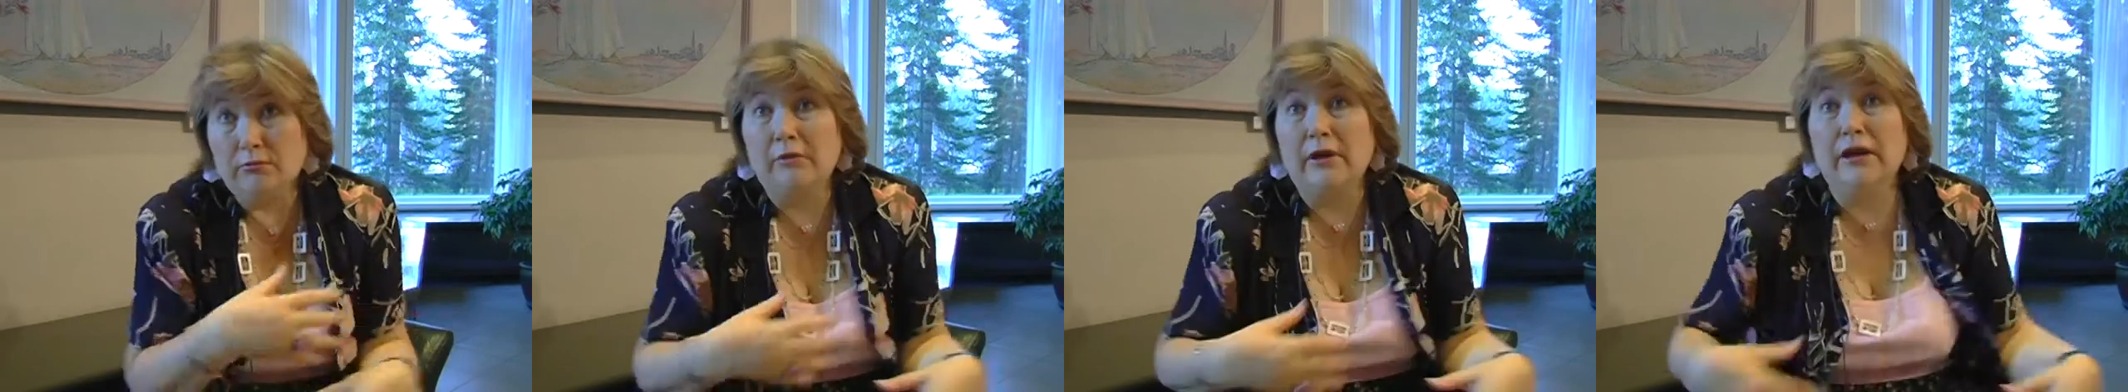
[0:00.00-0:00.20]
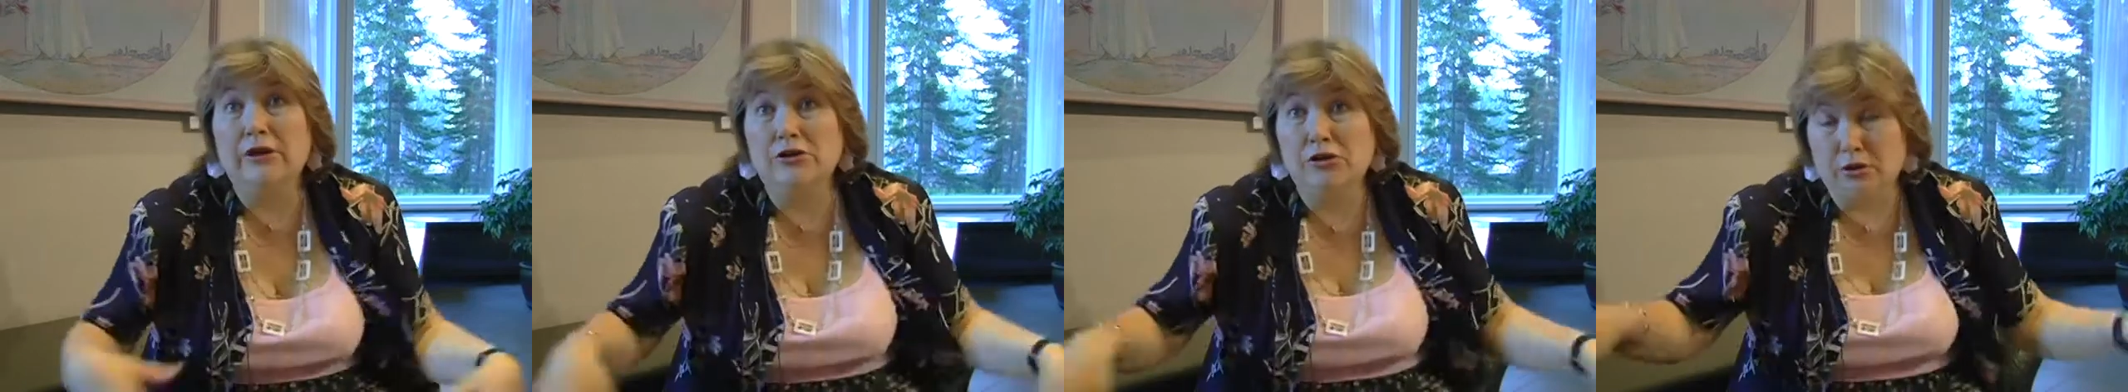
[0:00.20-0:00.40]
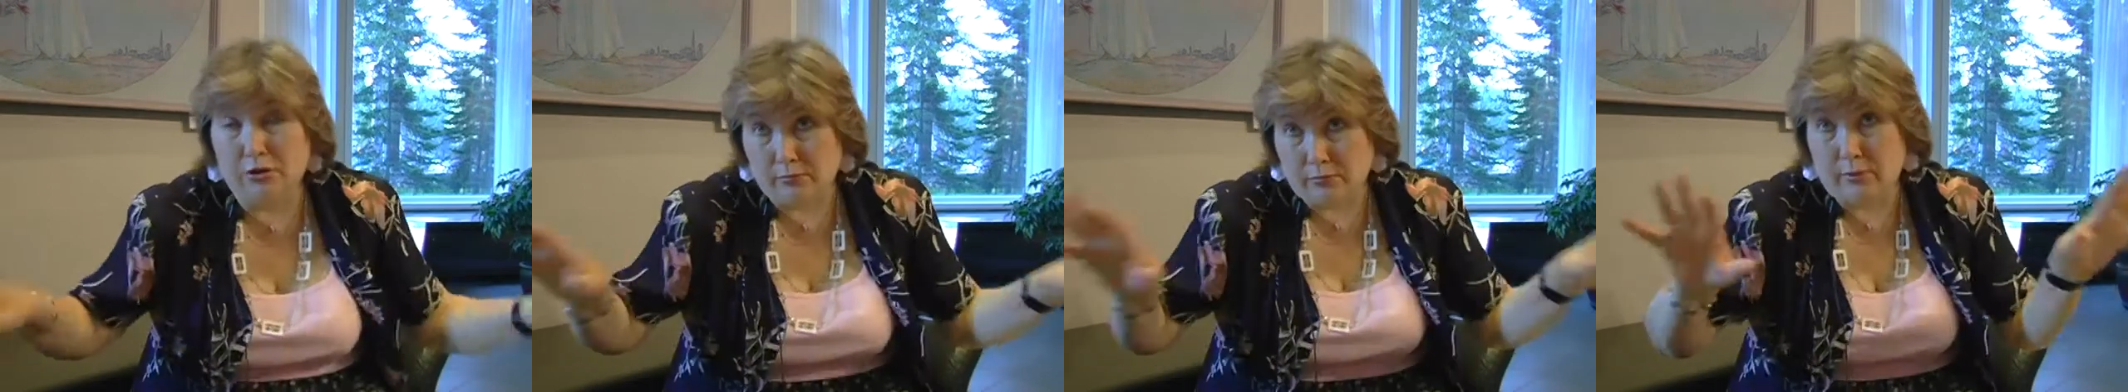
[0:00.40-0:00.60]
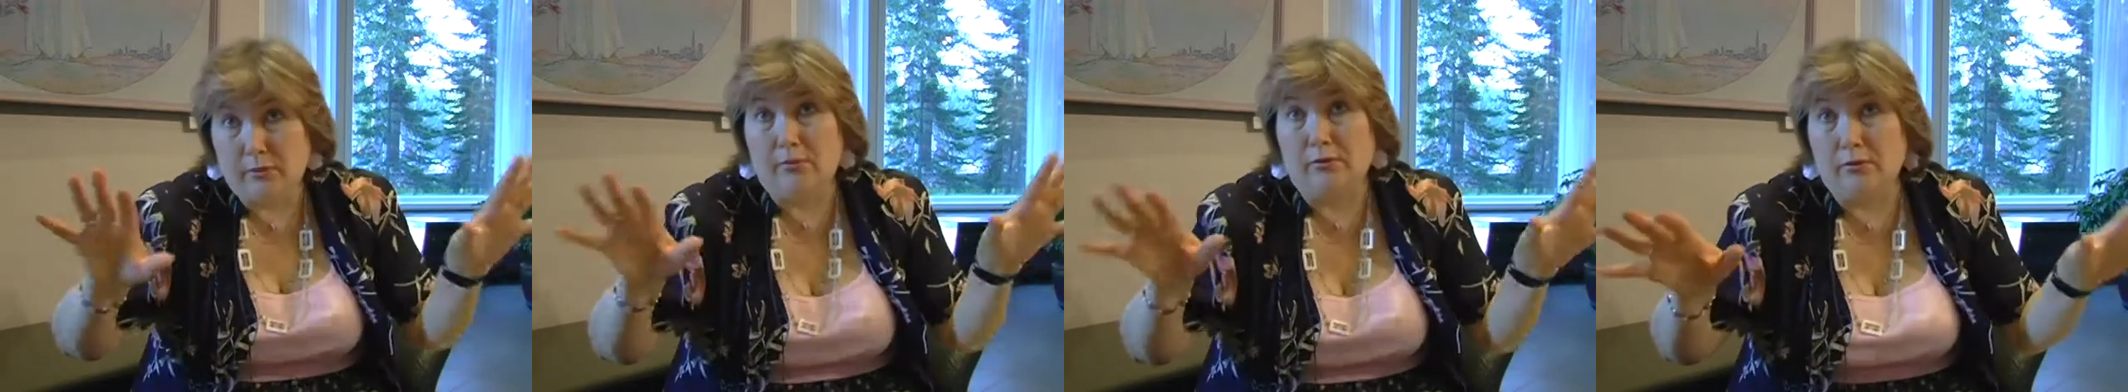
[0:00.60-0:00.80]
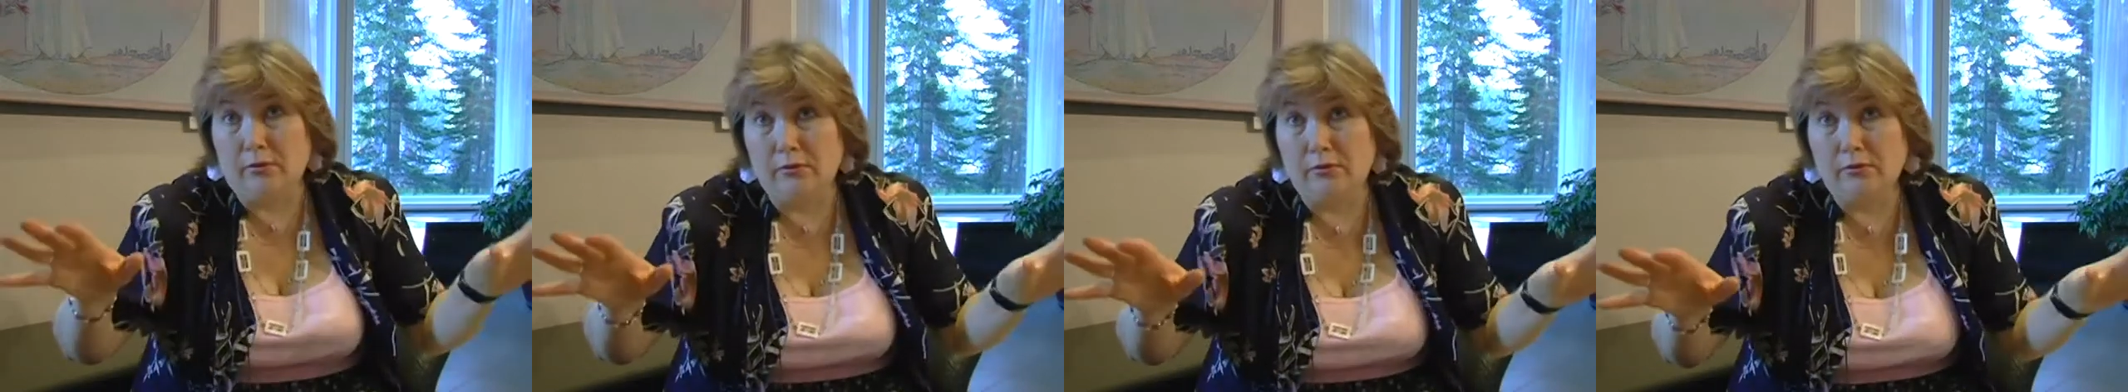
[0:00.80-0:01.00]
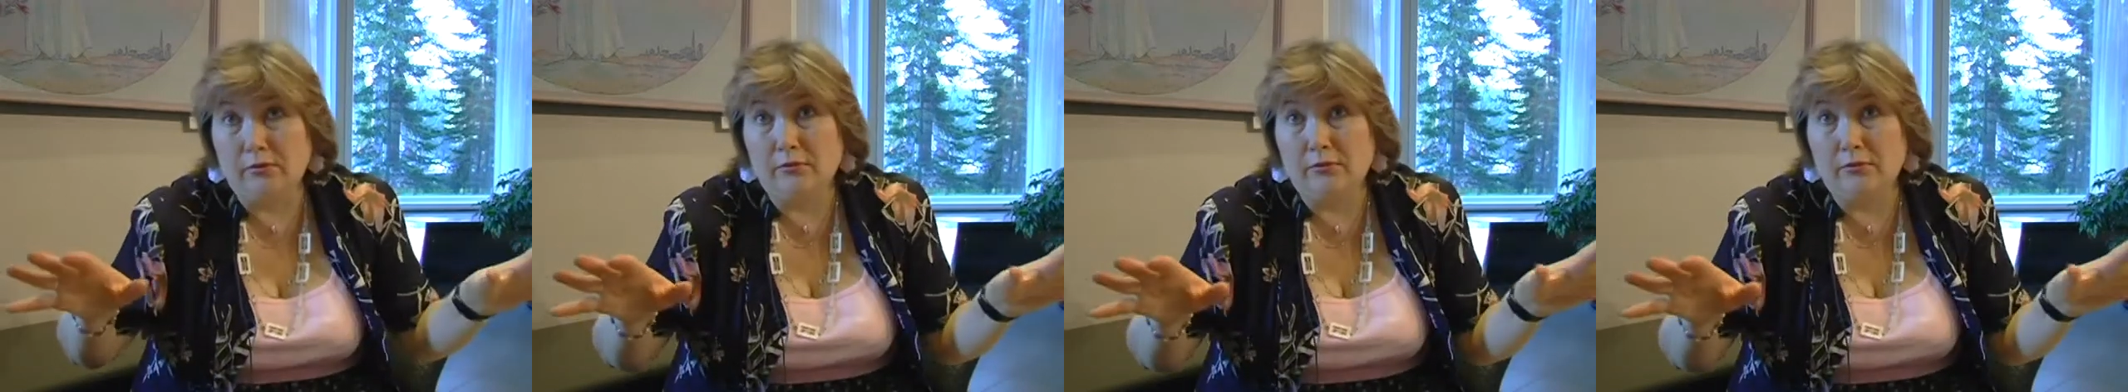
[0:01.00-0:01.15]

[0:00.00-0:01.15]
Asian people.